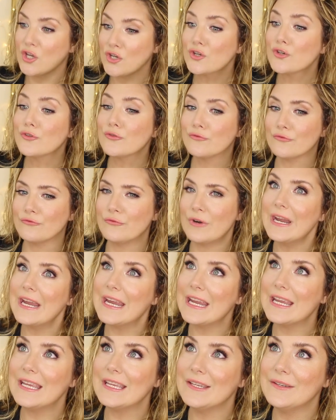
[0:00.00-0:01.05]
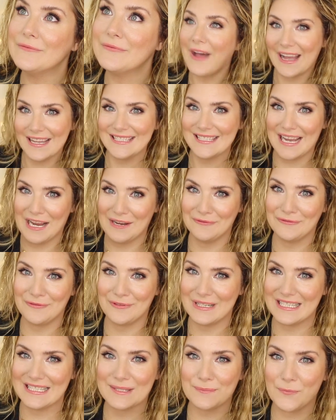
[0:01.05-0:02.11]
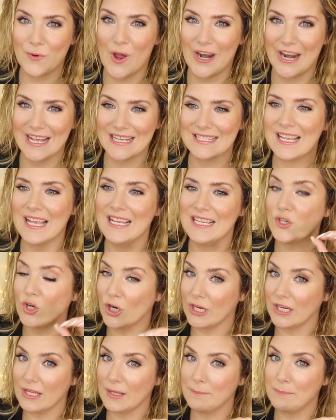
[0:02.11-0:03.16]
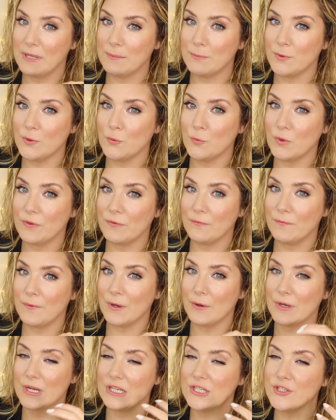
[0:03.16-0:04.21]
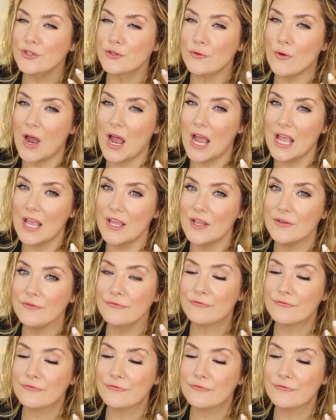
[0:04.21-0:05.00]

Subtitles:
crave anti-frizz products targeting people with very dry,